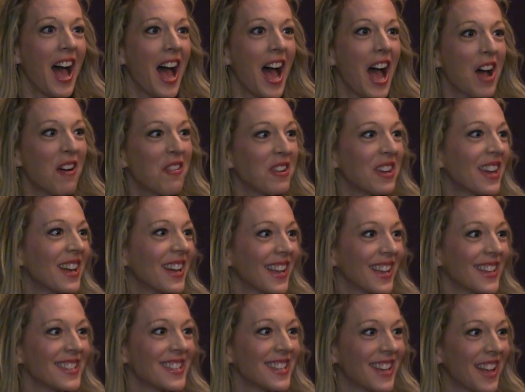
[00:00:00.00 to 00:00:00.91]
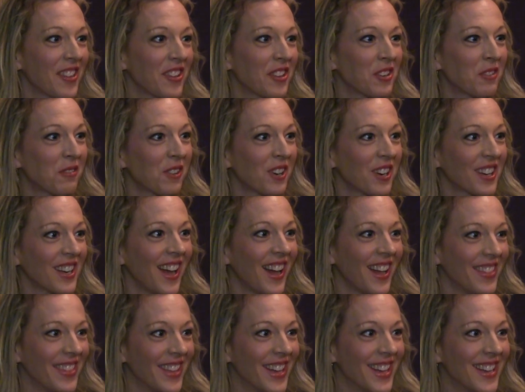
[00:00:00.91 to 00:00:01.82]
how are we going to get together to work
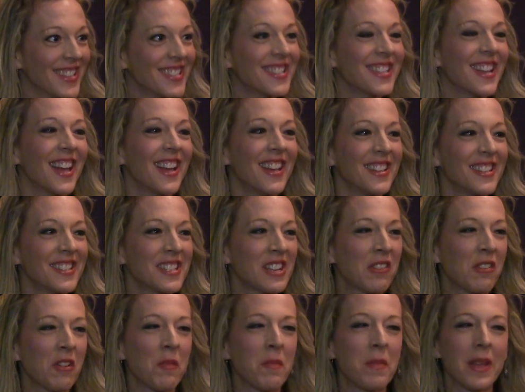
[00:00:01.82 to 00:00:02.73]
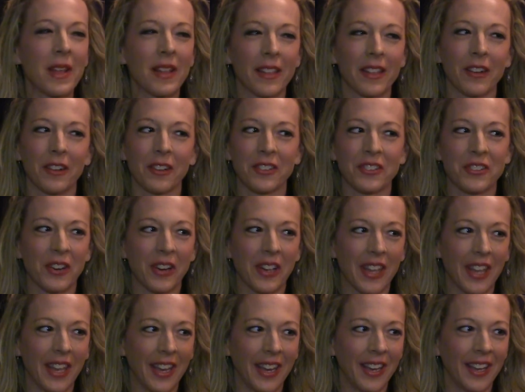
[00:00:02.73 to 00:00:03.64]
on this? And so it would be a little
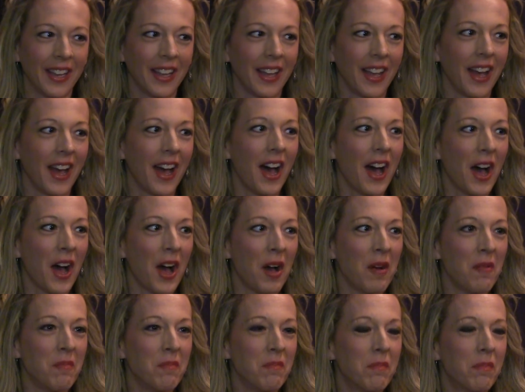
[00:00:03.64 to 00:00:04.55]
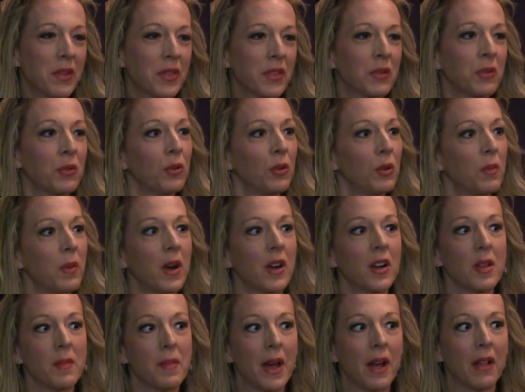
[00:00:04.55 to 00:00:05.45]
tricky. But the cool
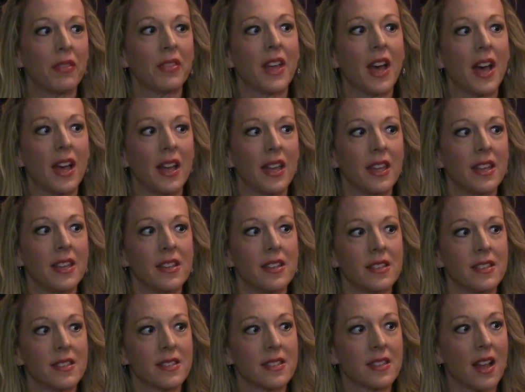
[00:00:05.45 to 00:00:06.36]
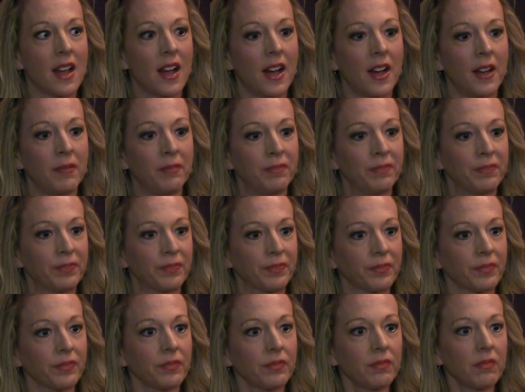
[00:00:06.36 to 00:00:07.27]
part about that is,
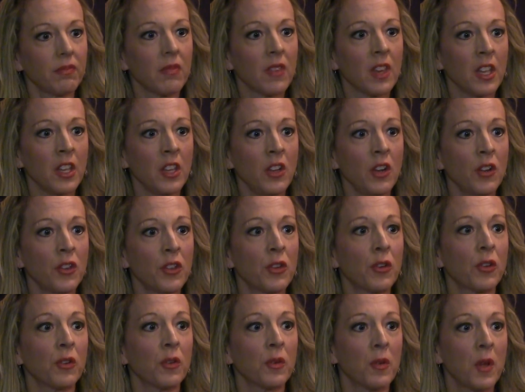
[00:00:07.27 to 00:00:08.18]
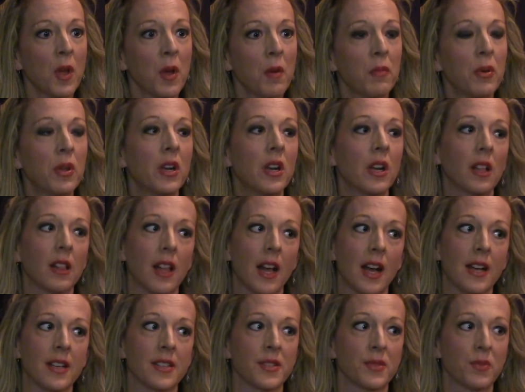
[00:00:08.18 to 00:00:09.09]
you know, you're put in a
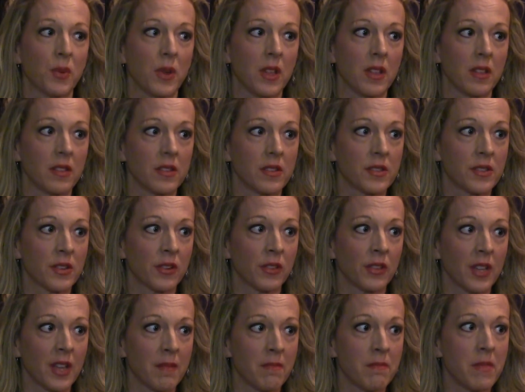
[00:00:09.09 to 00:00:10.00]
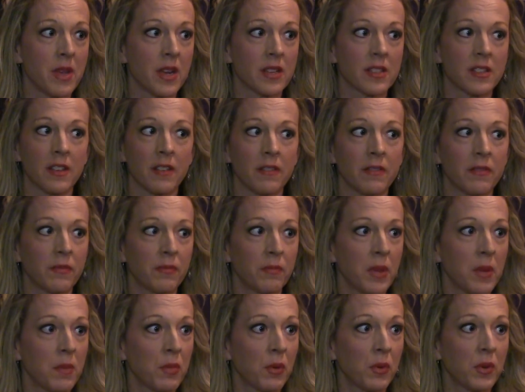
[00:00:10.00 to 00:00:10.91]
class with certainly a mix of
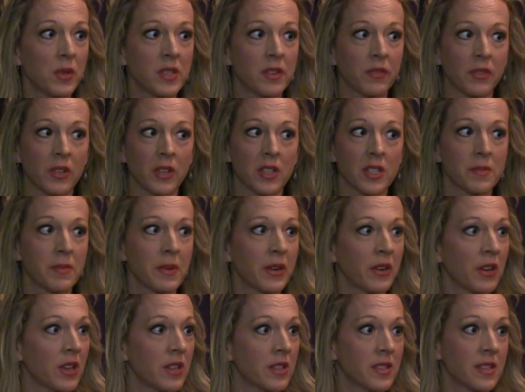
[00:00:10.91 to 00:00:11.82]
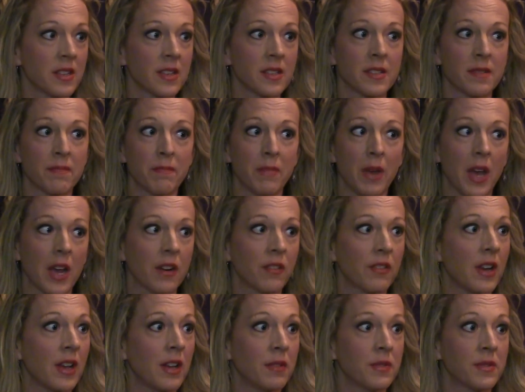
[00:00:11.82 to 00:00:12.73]
people with different experiences and
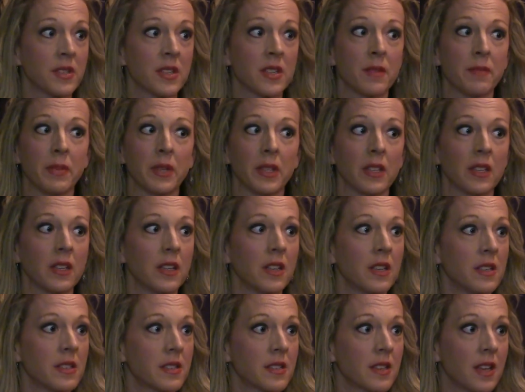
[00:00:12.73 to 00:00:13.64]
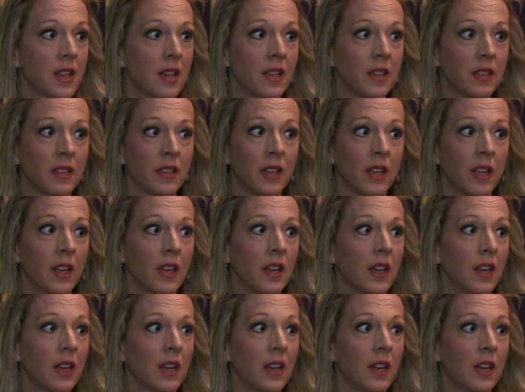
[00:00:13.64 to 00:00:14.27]
backgrounds and abilities, and